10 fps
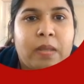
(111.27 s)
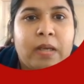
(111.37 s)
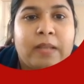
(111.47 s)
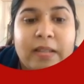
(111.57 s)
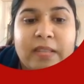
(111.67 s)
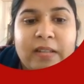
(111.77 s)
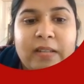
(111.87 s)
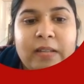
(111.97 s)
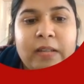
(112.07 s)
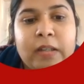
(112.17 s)
The
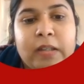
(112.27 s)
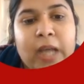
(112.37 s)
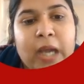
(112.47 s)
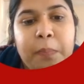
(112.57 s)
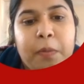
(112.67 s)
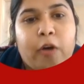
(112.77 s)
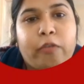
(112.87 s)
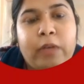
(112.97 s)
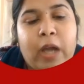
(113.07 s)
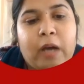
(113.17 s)
third type of
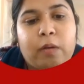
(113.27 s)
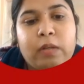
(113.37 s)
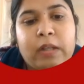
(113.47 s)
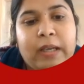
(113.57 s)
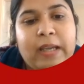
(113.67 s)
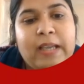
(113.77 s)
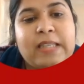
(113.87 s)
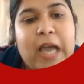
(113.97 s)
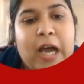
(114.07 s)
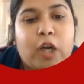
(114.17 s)
noun is
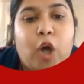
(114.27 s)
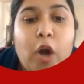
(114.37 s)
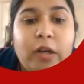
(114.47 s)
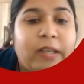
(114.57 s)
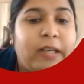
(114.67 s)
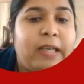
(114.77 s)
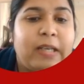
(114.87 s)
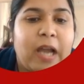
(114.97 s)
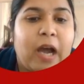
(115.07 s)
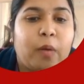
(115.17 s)
a concrete
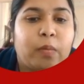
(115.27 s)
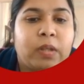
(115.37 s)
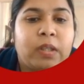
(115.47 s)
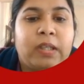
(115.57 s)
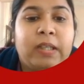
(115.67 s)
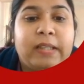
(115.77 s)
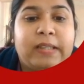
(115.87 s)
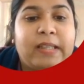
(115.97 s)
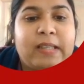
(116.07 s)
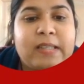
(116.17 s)
noun.
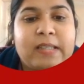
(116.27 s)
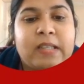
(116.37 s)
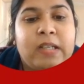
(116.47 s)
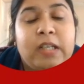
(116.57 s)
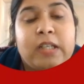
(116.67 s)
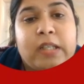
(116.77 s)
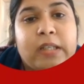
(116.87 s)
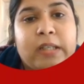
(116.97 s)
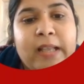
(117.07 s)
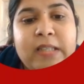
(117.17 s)
This
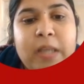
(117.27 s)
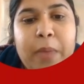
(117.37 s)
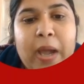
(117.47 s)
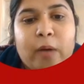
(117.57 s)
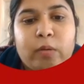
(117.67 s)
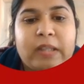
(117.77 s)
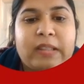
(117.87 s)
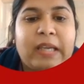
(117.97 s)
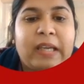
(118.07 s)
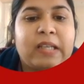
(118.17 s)
tells about the
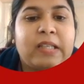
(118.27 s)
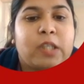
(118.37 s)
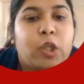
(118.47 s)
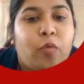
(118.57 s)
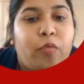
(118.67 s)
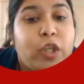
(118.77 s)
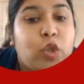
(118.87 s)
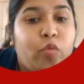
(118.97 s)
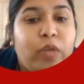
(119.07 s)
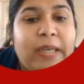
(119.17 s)
things which
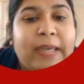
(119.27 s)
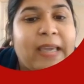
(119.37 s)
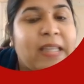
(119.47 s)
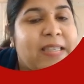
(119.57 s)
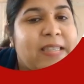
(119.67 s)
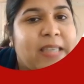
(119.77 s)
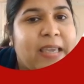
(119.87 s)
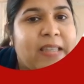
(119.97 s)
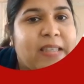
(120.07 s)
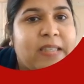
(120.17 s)
we can
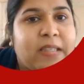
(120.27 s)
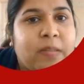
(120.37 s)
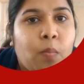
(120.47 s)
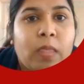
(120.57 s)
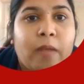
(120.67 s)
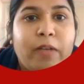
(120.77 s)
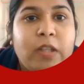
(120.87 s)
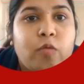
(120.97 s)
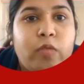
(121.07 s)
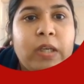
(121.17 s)
sense,
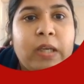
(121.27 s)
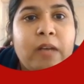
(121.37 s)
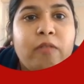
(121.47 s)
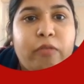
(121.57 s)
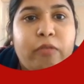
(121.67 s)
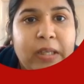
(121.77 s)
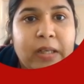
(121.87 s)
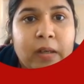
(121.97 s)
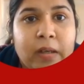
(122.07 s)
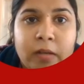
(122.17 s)
which we can
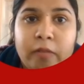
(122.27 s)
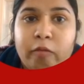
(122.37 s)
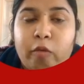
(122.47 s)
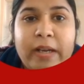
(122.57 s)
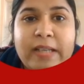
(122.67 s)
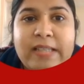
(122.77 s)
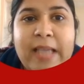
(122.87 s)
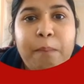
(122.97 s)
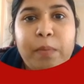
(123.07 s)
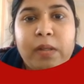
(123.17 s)
feel. For
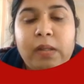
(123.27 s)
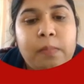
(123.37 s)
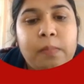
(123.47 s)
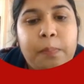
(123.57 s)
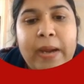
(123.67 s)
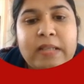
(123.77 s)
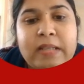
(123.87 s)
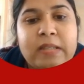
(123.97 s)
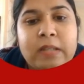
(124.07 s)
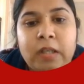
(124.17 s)
example, pets.